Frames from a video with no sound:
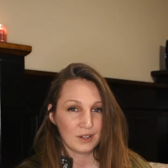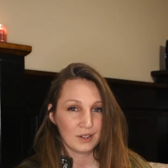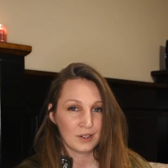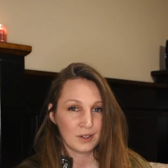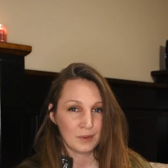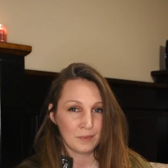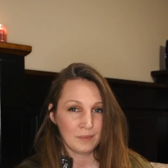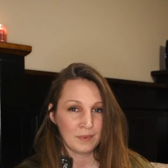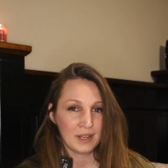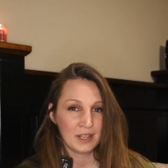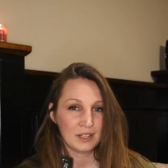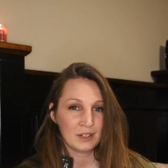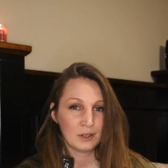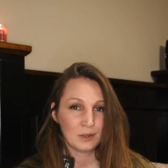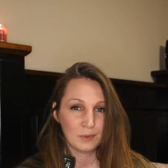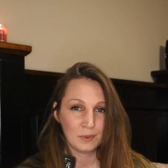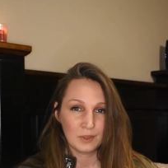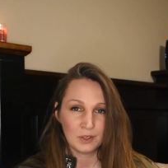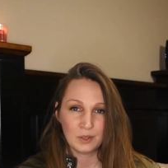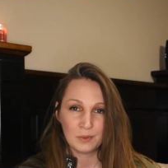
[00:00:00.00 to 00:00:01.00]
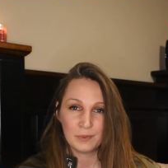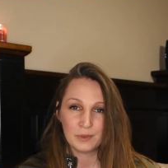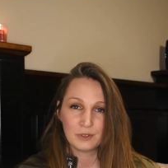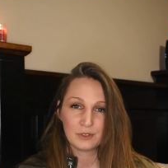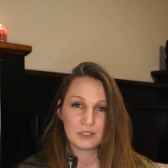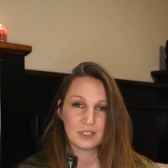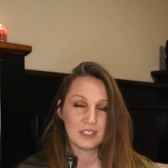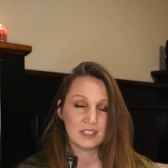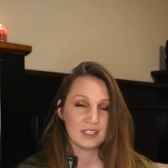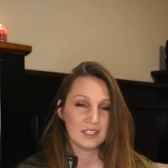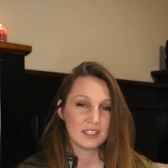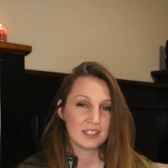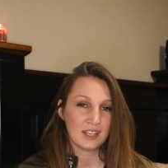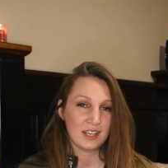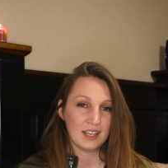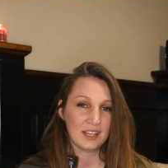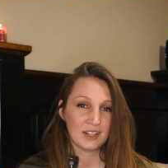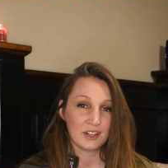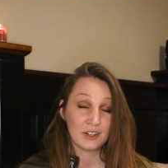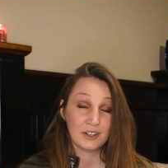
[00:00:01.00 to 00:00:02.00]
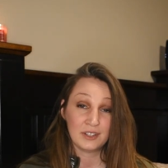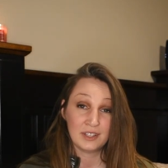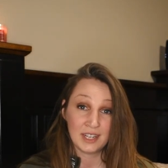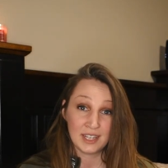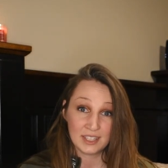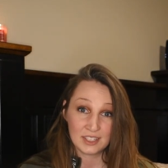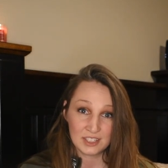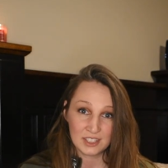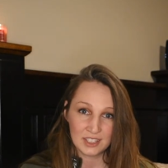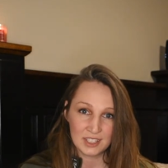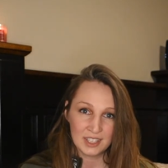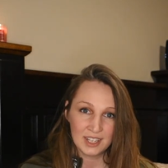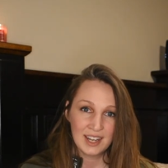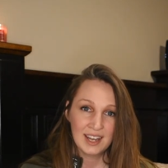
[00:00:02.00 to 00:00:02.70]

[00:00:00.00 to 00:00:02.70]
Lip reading: her mind, her will and emotions, and her nature